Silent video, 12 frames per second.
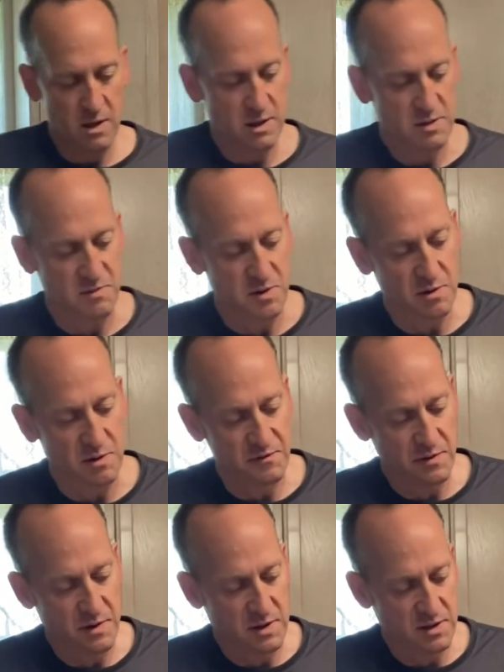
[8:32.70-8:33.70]

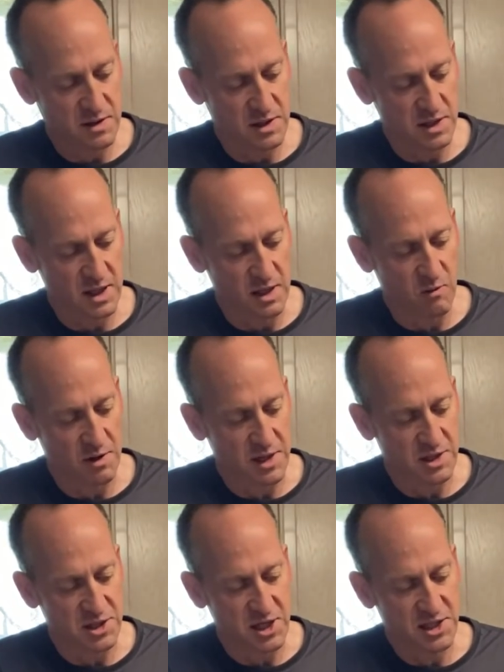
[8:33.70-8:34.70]
Beautiful. You can see where the
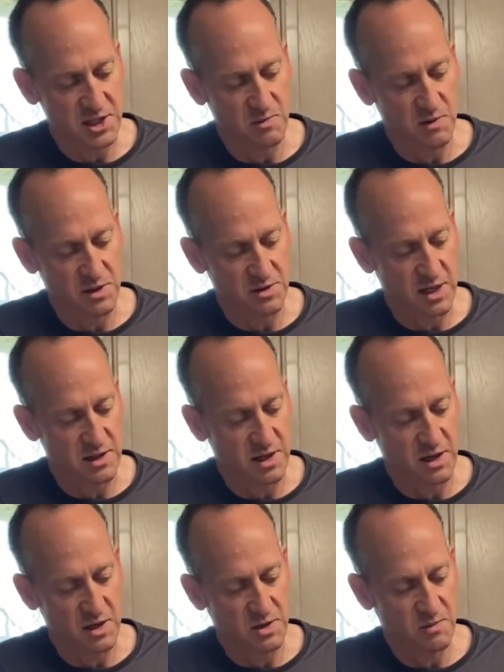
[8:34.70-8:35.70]
injection was right
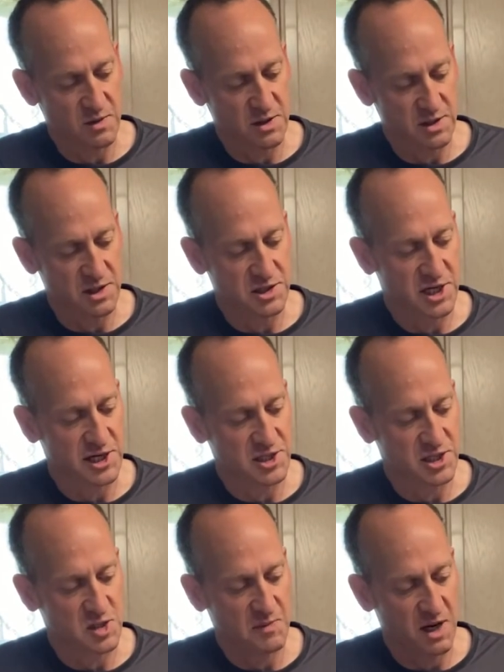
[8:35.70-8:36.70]
there. There's an
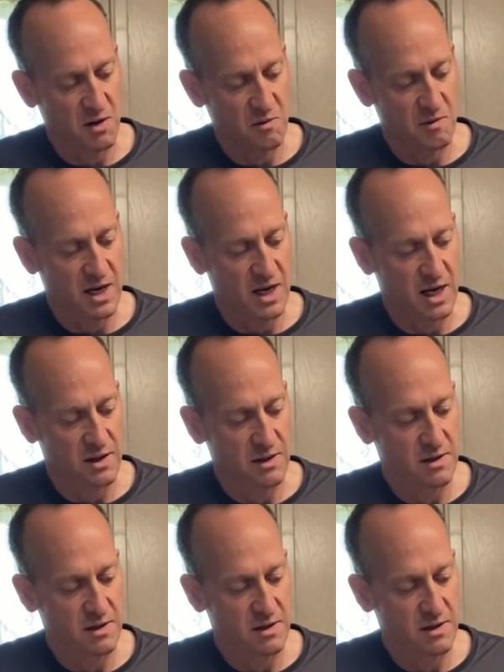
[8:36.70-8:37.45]
injection spot where we had